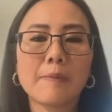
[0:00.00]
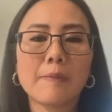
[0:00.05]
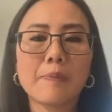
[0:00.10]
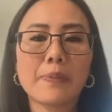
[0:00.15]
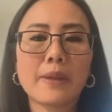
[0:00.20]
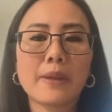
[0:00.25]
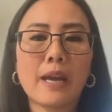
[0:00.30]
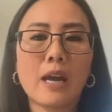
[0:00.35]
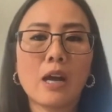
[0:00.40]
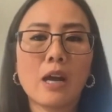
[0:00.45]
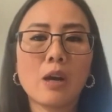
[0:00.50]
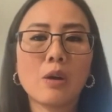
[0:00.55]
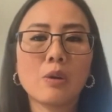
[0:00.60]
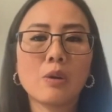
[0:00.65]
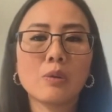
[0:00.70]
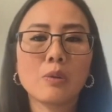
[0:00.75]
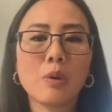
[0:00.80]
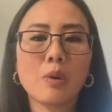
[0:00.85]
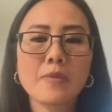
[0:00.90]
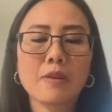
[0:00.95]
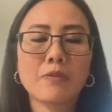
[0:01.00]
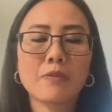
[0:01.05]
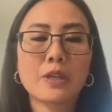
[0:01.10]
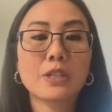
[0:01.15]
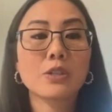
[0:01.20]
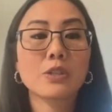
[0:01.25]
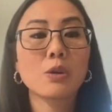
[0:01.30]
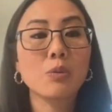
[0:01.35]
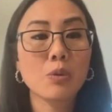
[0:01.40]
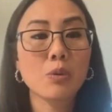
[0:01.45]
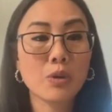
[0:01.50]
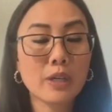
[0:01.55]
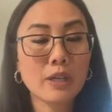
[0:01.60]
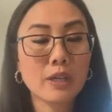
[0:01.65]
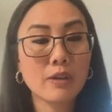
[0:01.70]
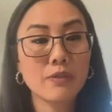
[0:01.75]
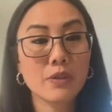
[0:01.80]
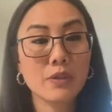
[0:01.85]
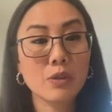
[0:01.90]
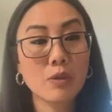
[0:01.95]
how things are working
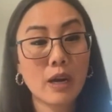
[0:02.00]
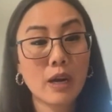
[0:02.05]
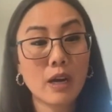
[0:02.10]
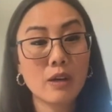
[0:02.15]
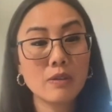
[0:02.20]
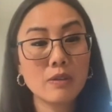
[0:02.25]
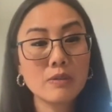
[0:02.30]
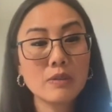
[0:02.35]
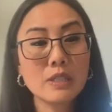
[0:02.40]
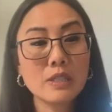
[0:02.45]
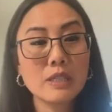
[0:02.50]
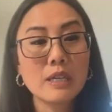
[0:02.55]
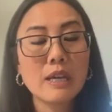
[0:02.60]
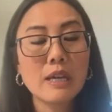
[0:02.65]
on the ground